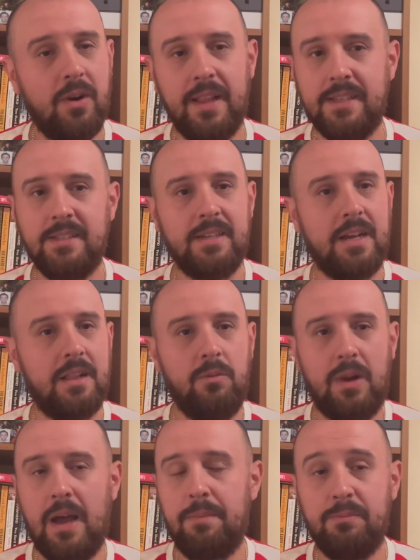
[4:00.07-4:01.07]
and that's exactly
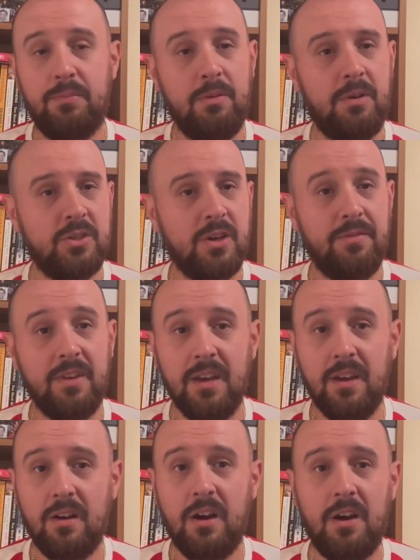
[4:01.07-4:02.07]
what happened. Pretty much off the
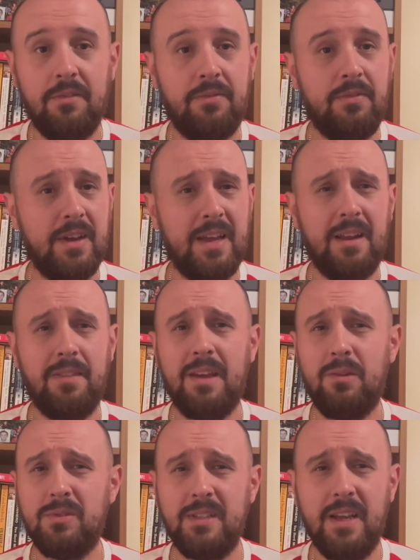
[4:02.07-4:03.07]
kickoff. Again, I
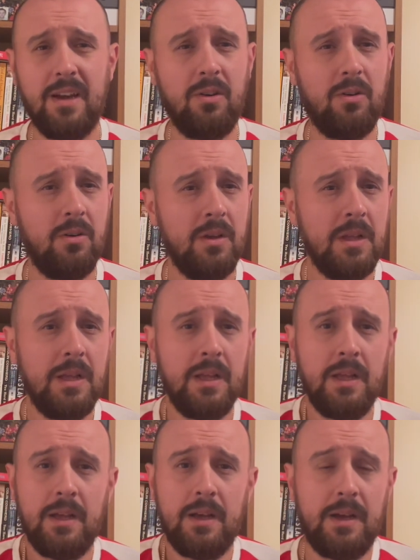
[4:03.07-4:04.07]
think it was Nego.
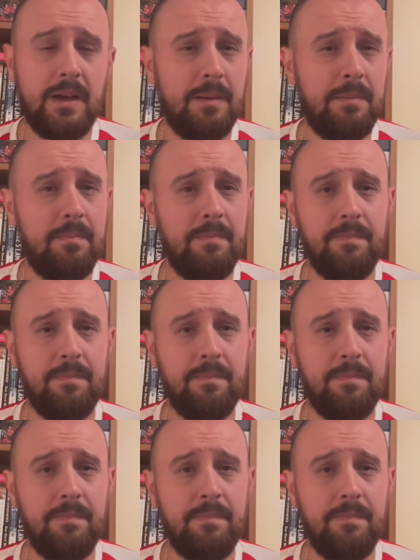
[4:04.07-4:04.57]
I